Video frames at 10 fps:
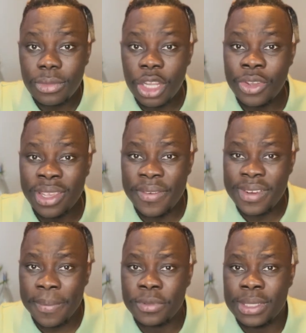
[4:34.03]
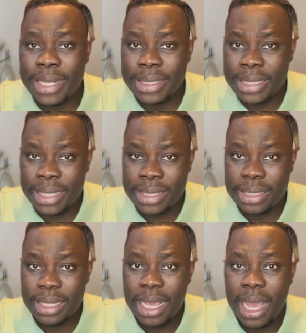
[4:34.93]
You are given up to 90 days.
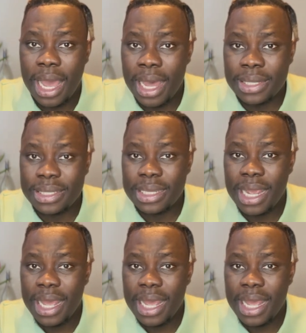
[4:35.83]
And